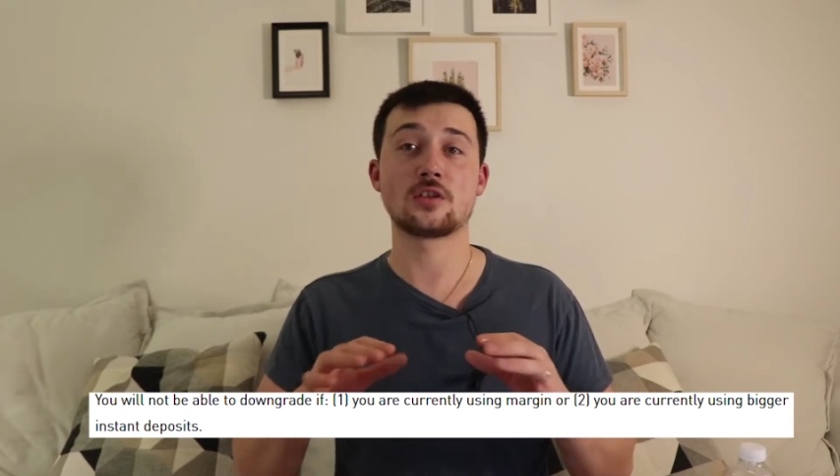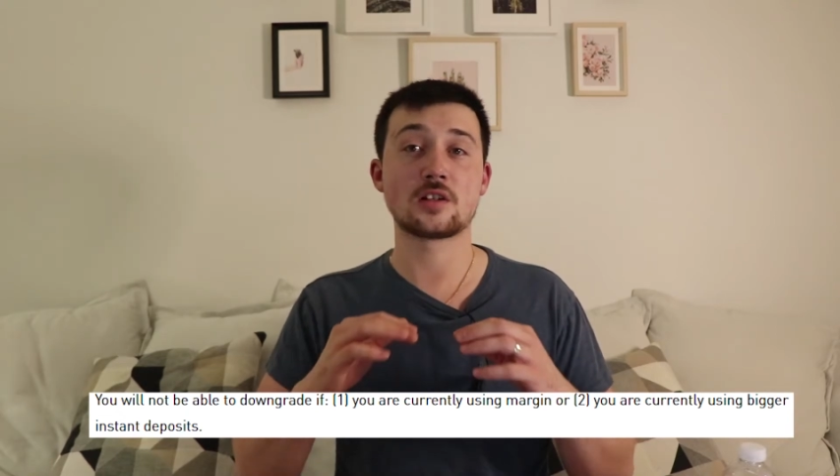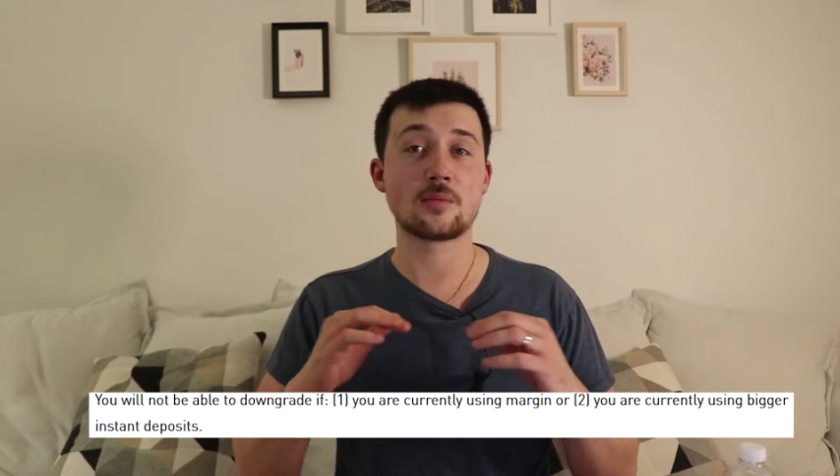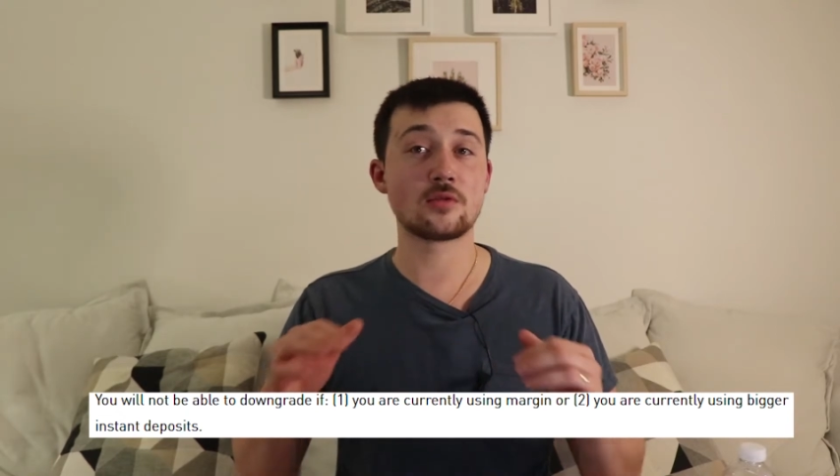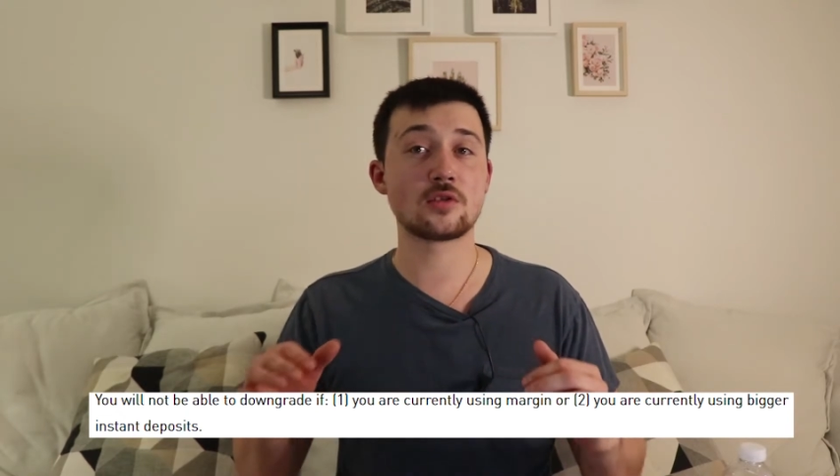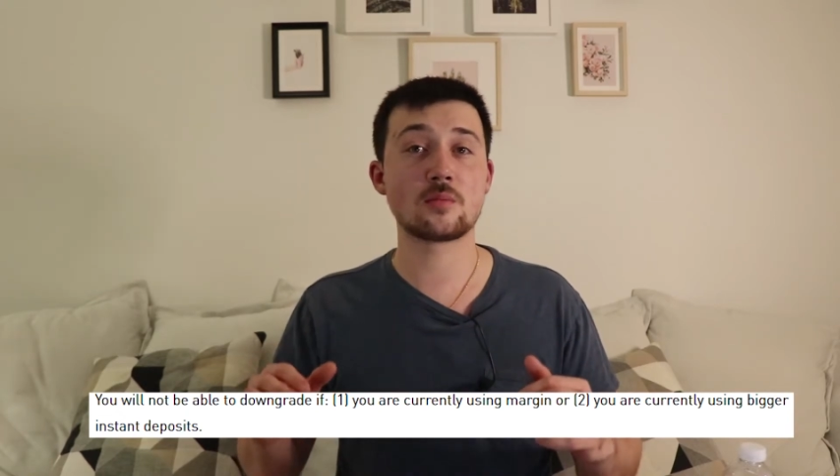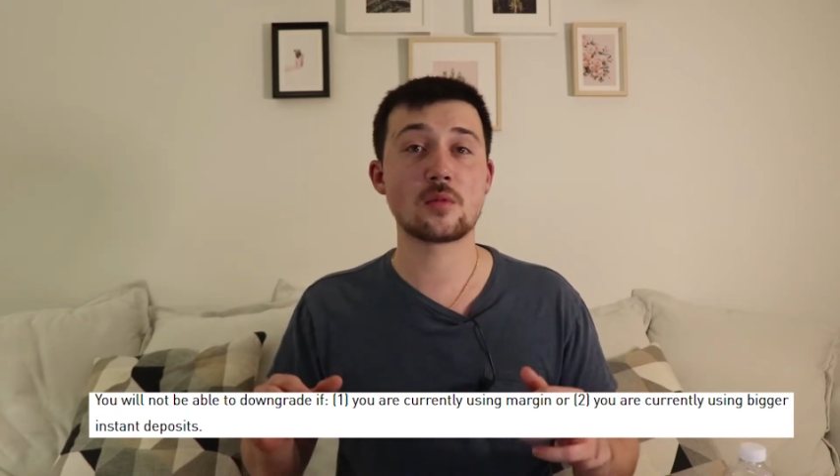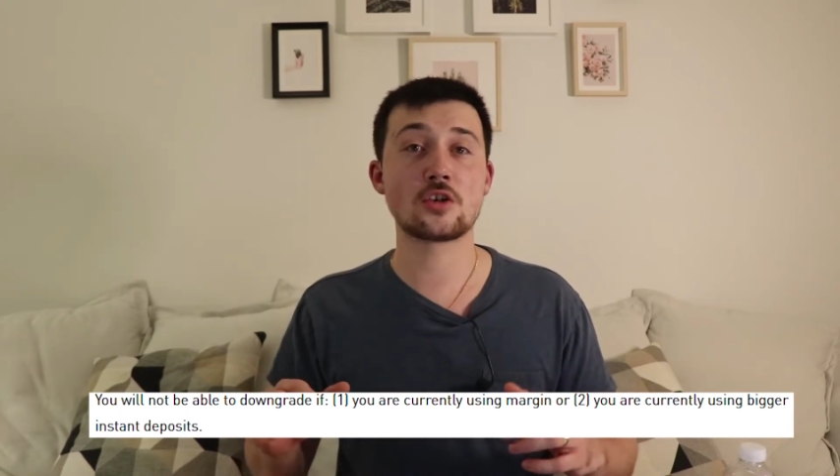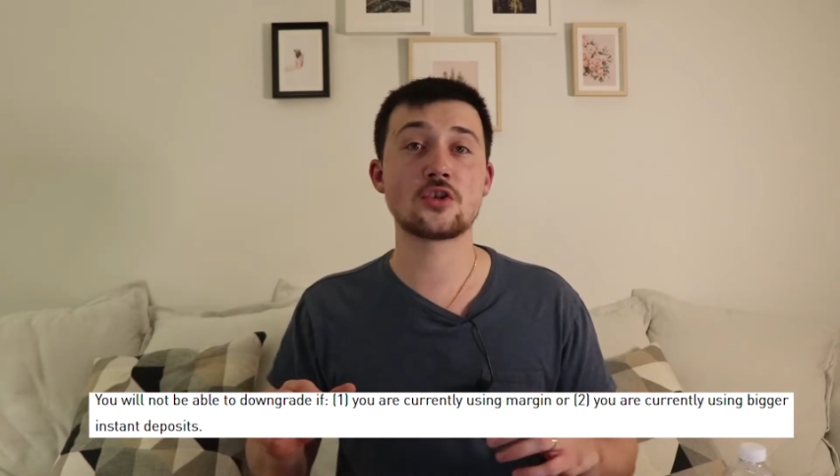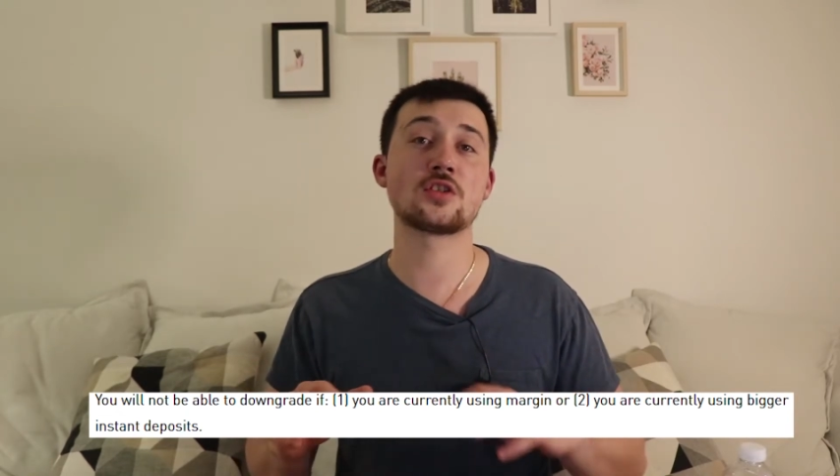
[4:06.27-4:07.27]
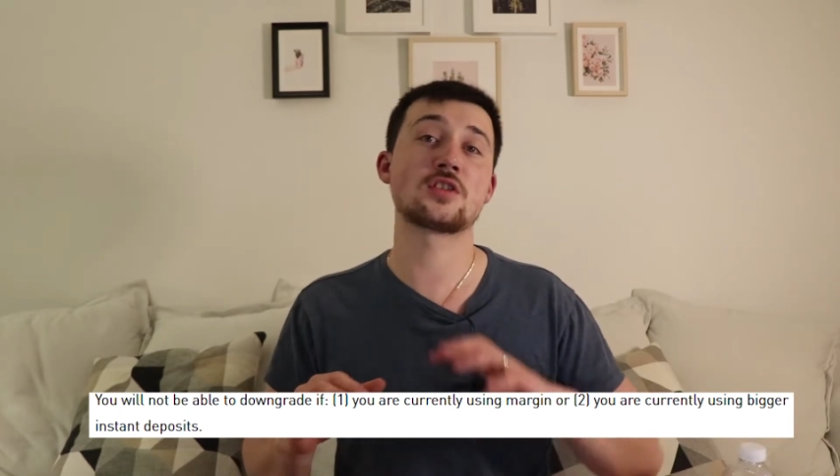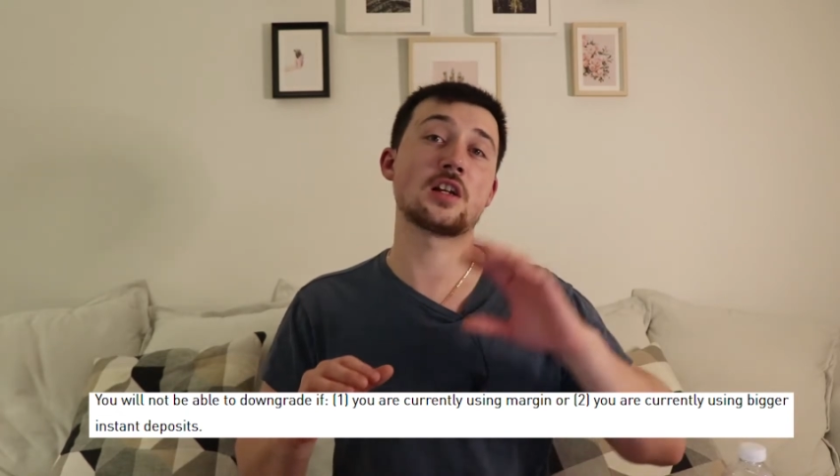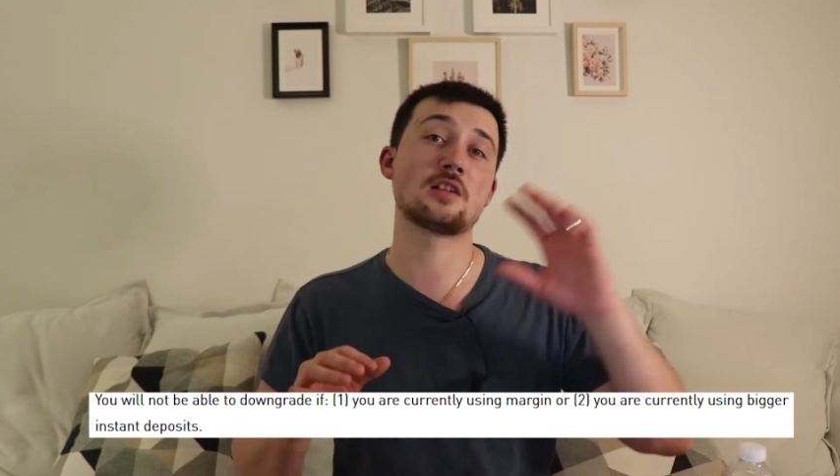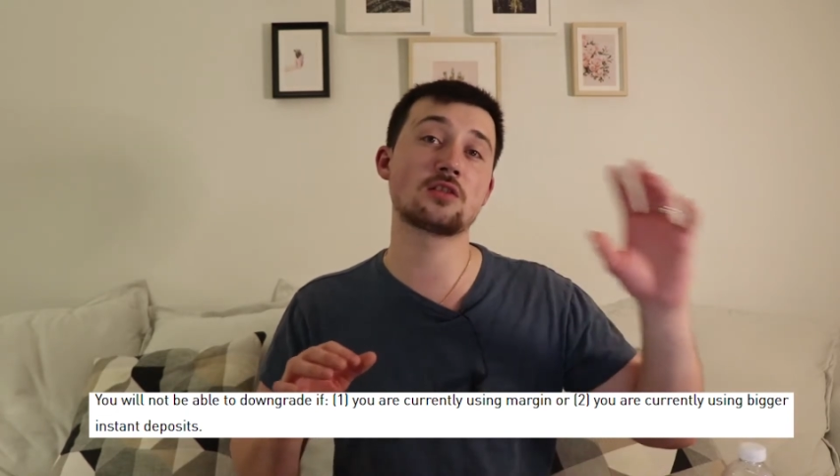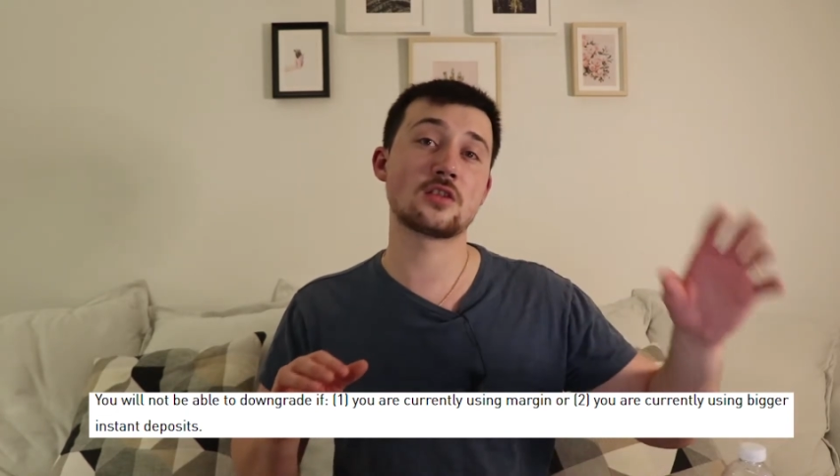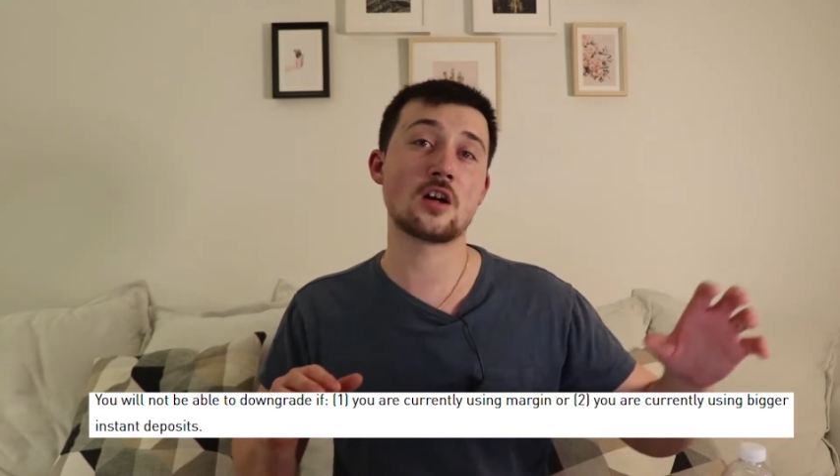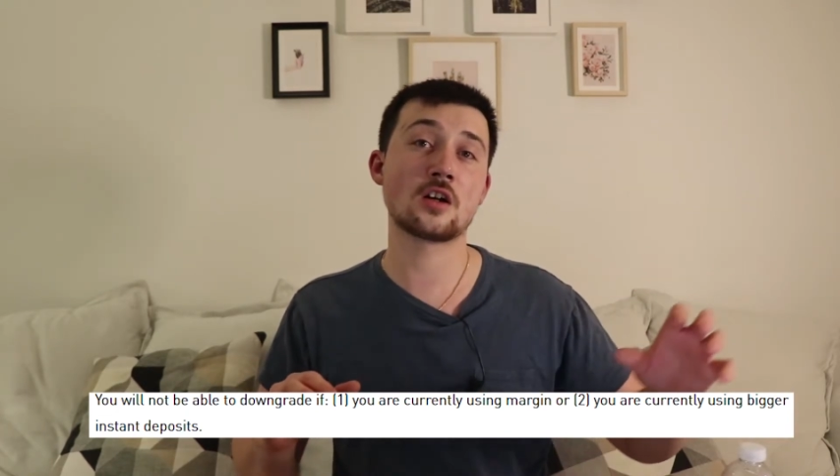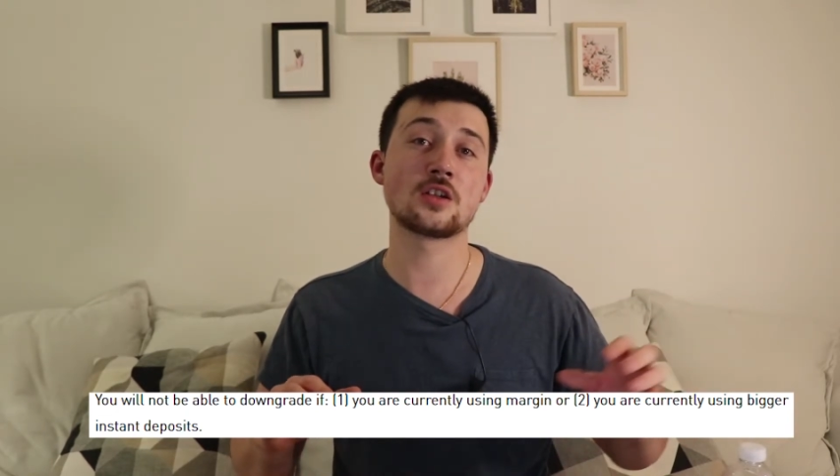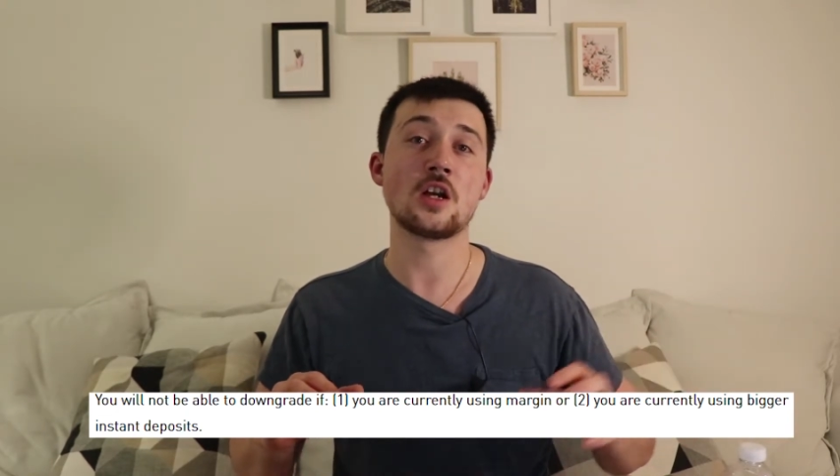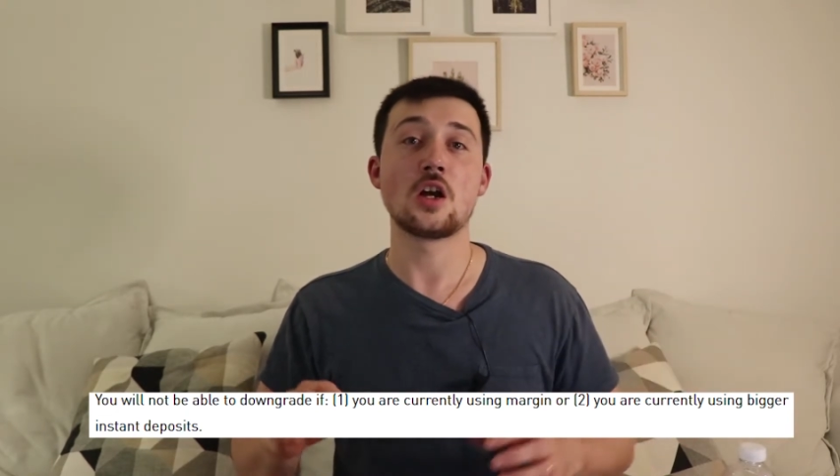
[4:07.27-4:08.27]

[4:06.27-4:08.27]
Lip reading: stop using margin, sell stocks,